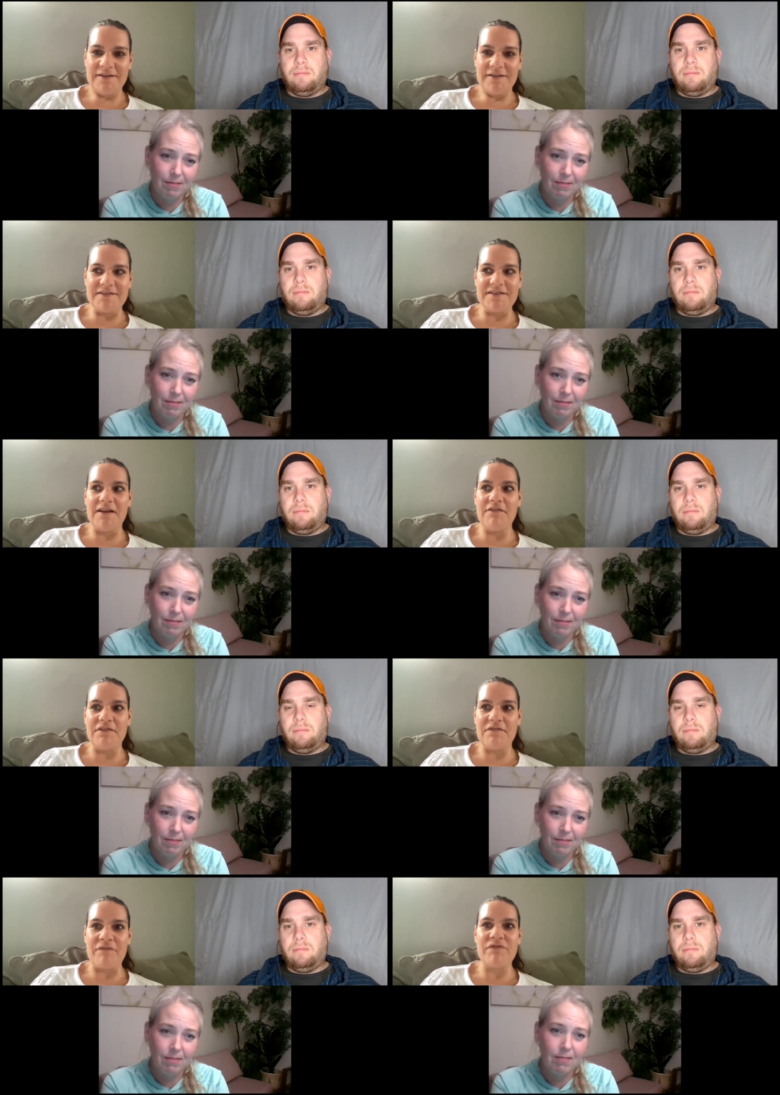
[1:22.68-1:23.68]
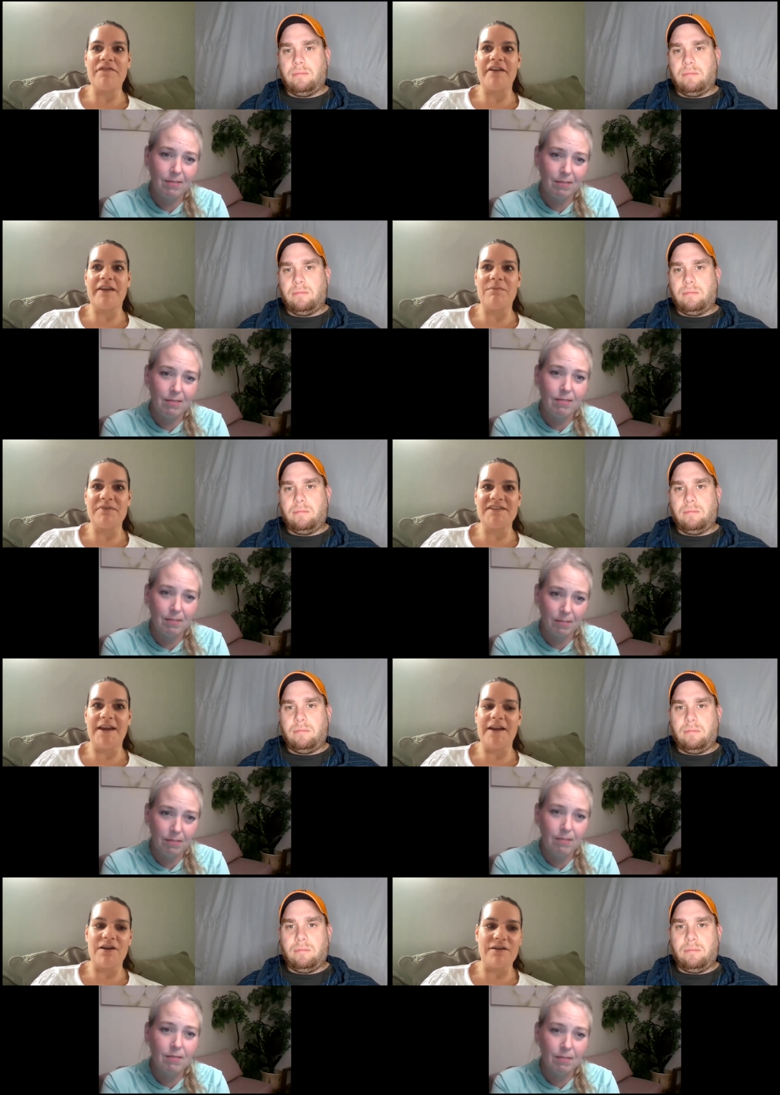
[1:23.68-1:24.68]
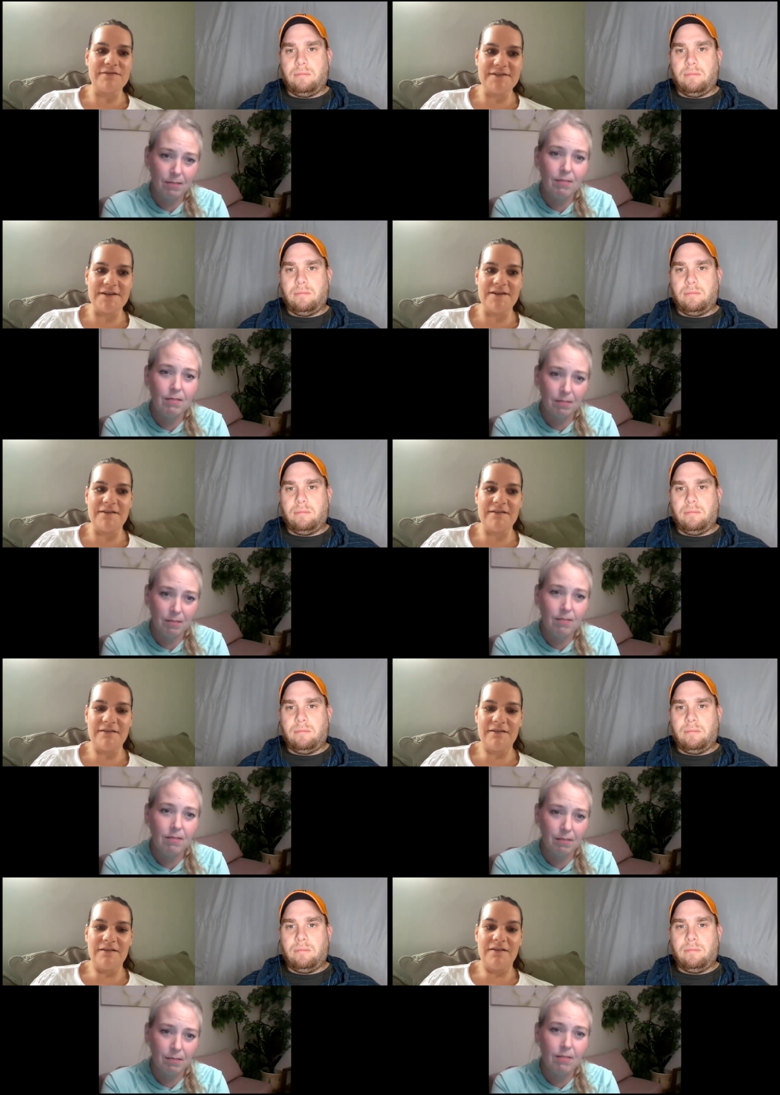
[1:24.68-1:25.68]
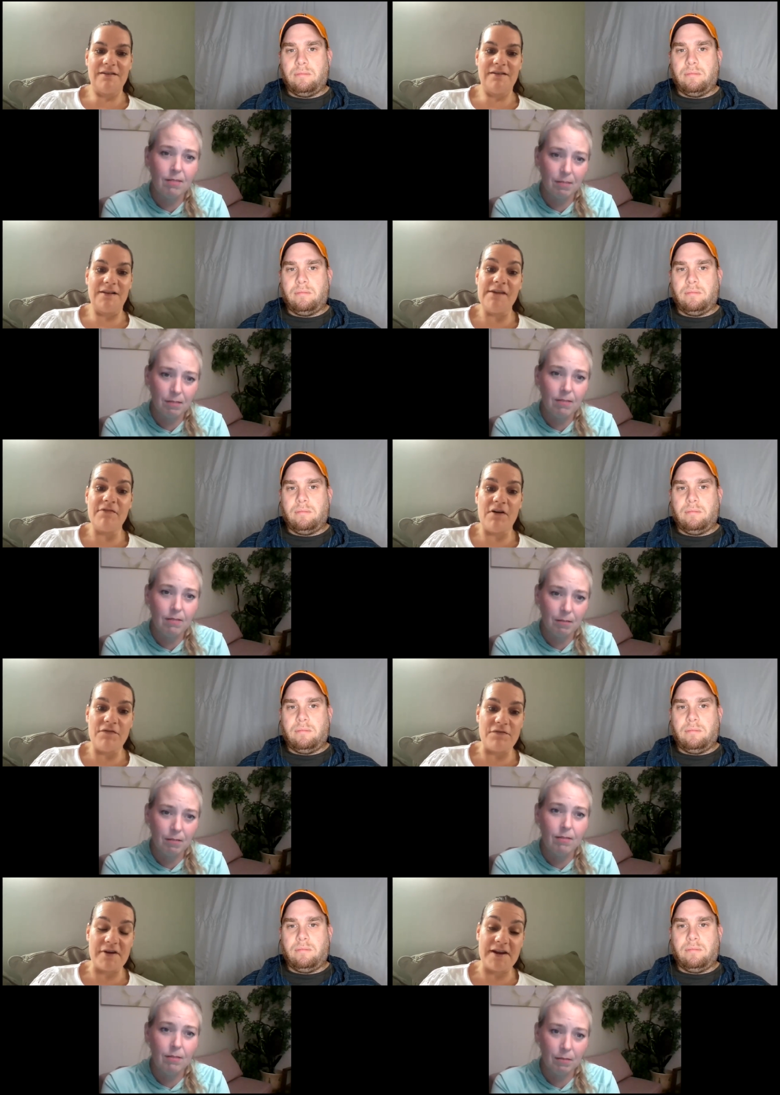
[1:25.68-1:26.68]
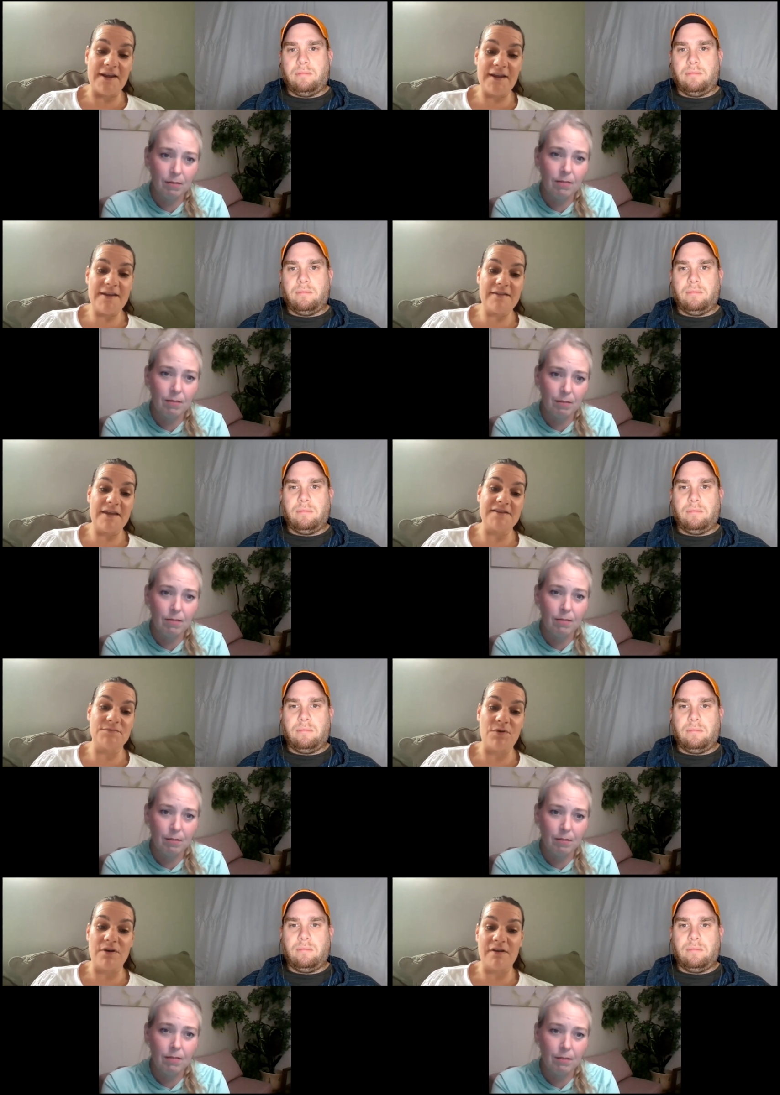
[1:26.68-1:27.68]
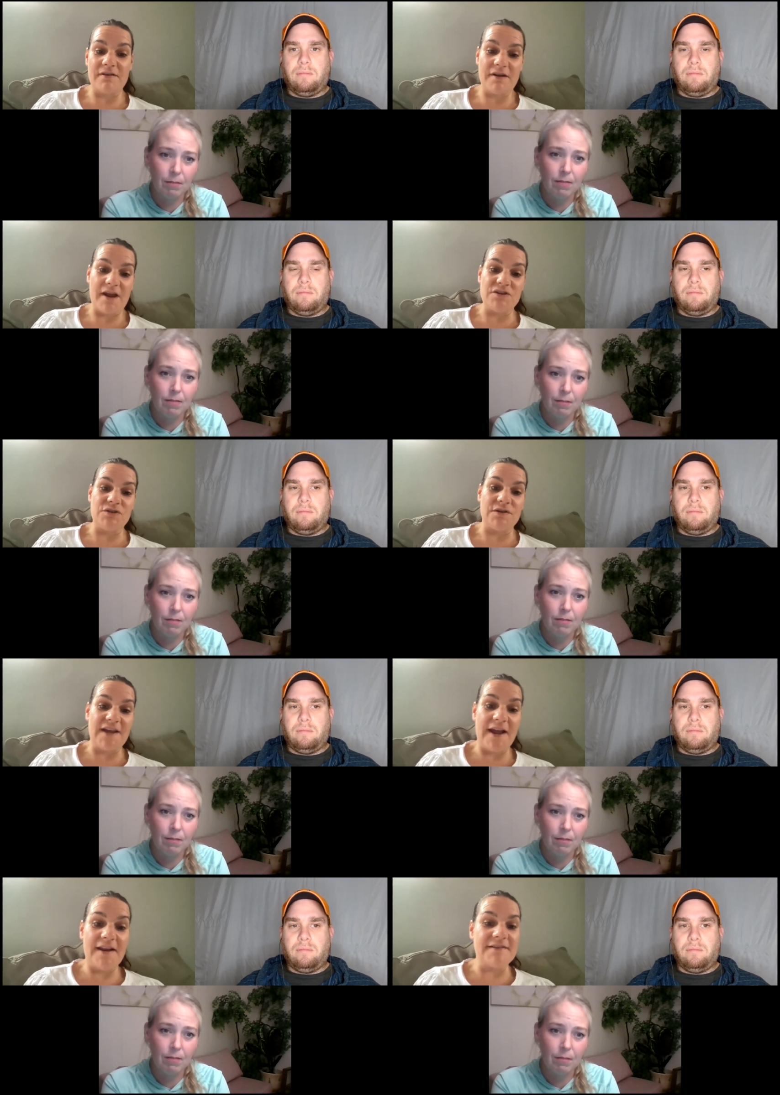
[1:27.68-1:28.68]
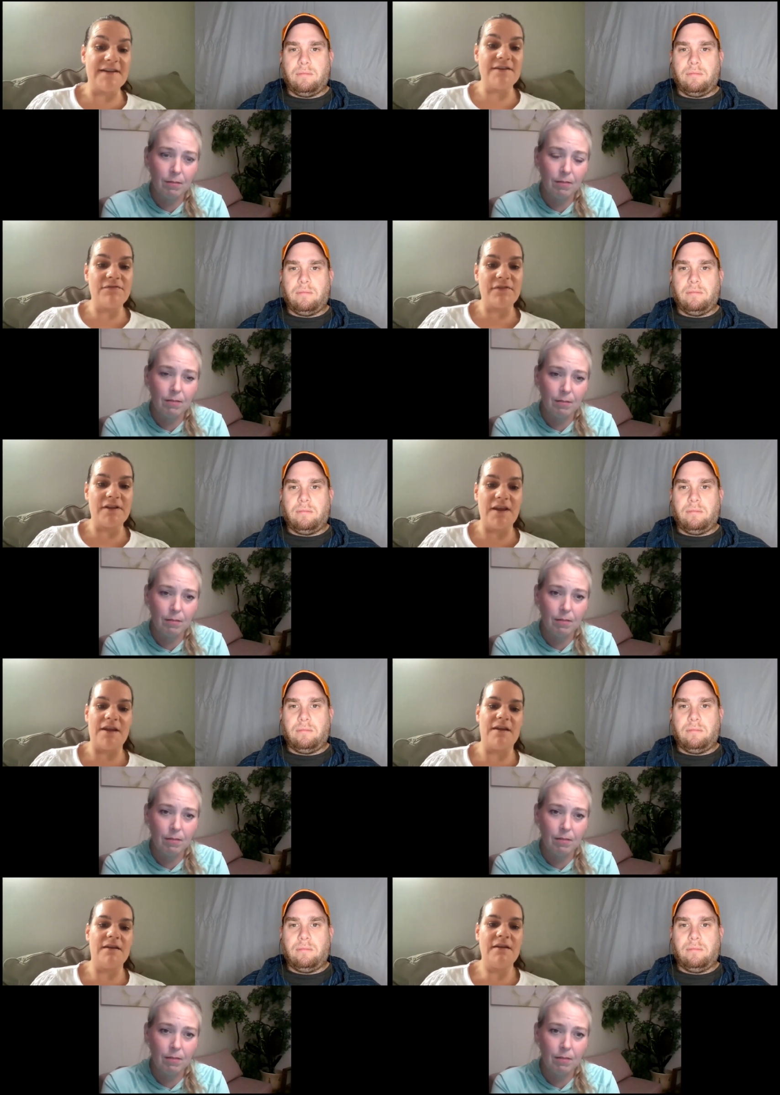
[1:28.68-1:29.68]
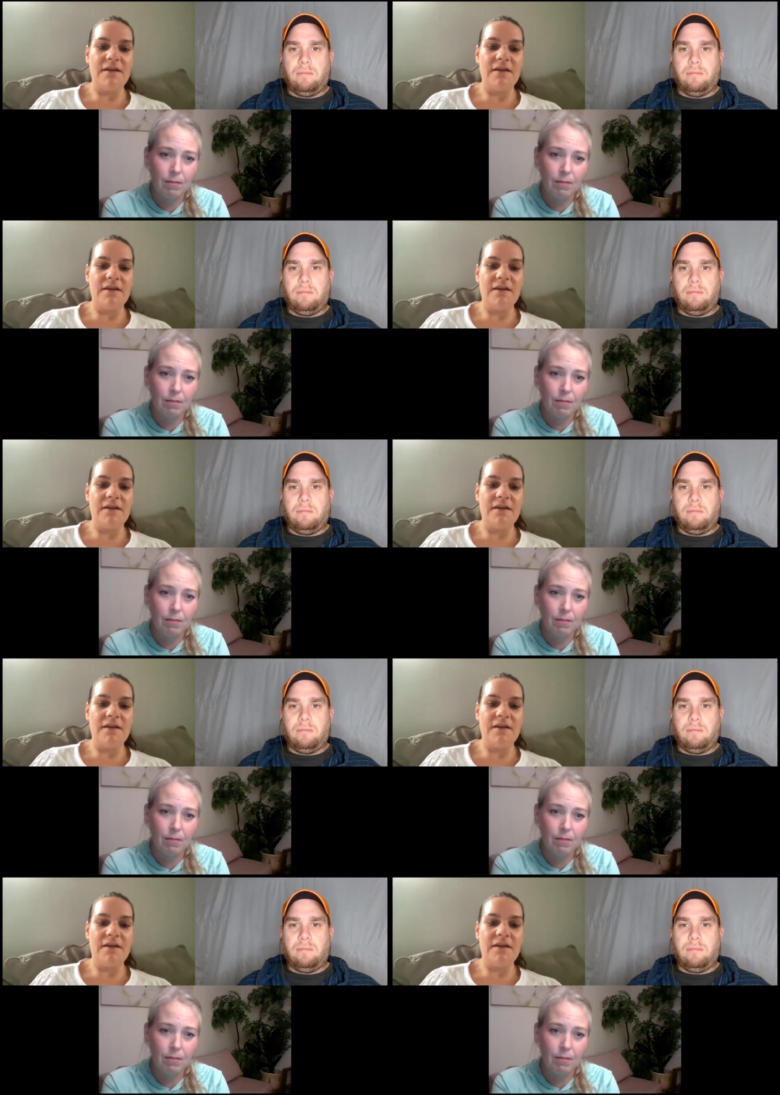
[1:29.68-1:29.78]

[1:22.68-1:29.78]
Speaker 1: there's enough of everything in potatoes to live off, really. And that's what Andrew Taylor did for the year.